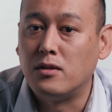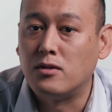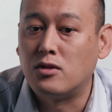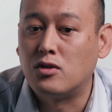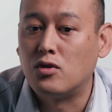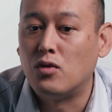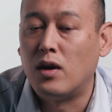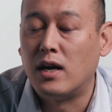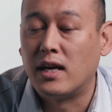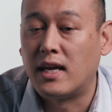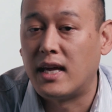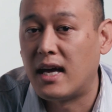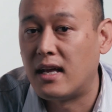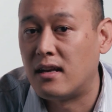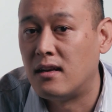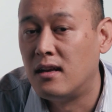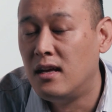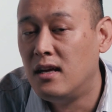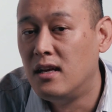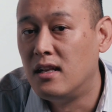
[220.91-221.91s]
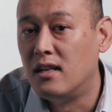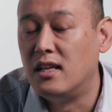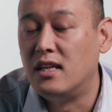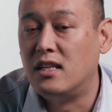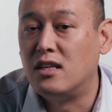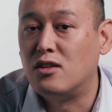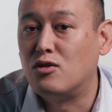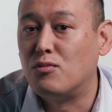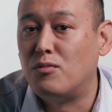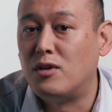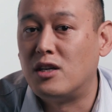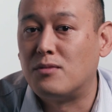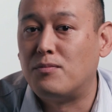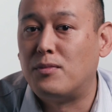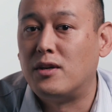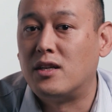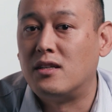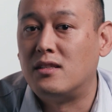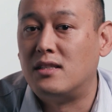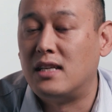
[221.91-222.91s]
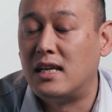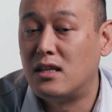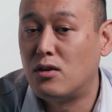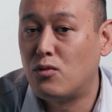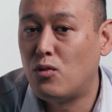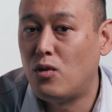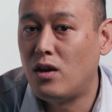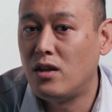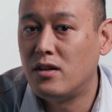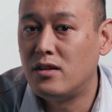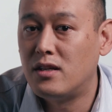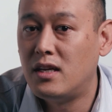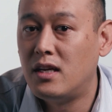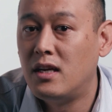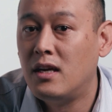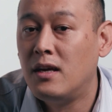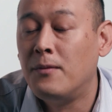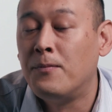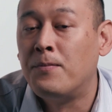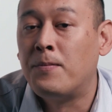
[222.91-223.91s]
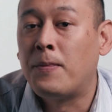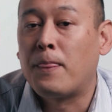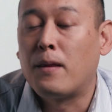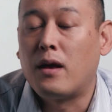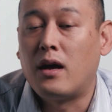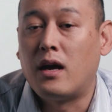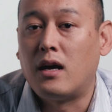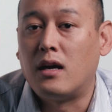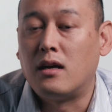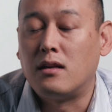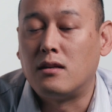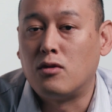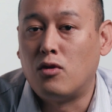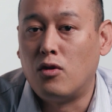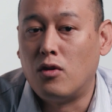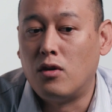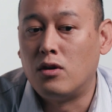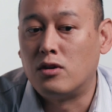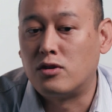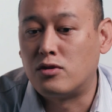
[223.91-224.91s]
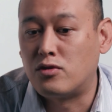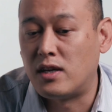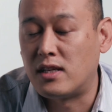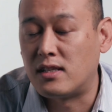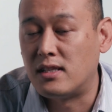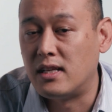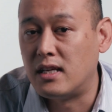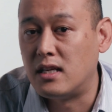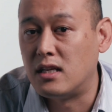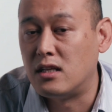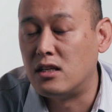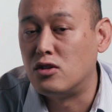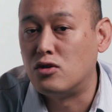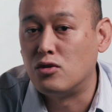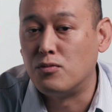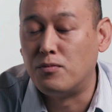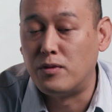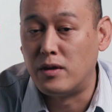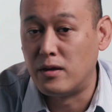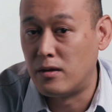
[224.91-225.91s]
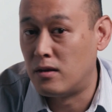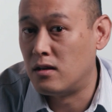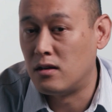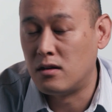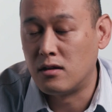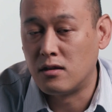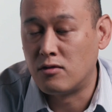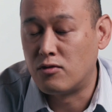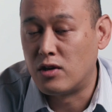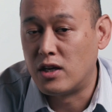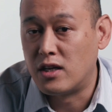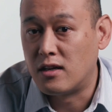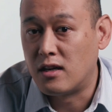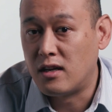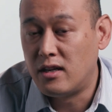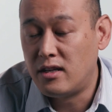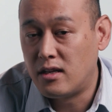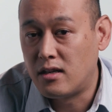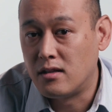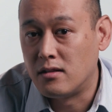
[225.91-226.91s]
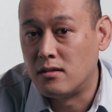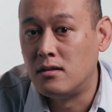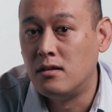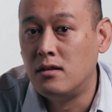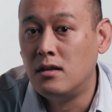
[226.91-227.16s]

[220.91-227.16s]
So again, leading to much better data quality and translating into greater clinical